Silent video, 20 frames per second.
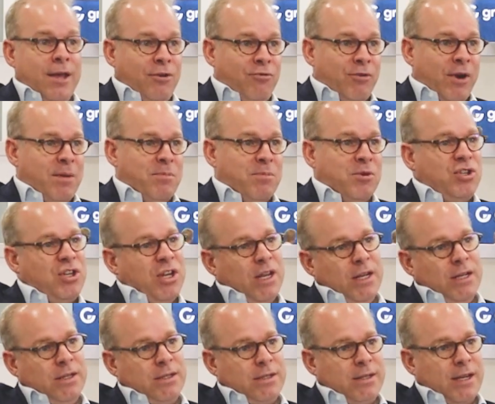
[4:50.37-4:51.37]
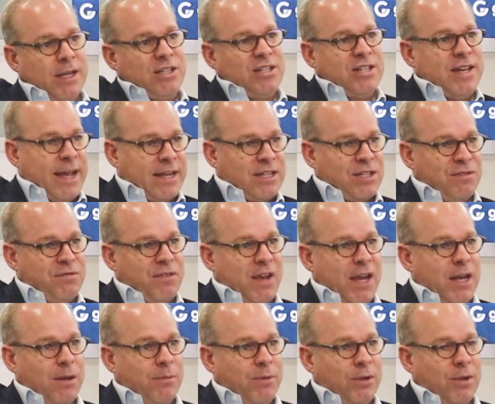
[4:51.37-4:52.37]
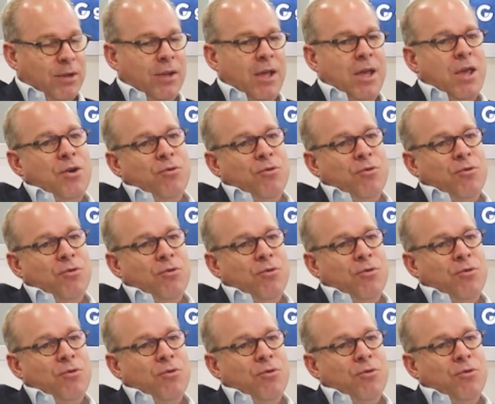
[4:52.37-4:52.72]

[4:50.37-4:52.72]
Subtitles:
great machines, there's snacks available.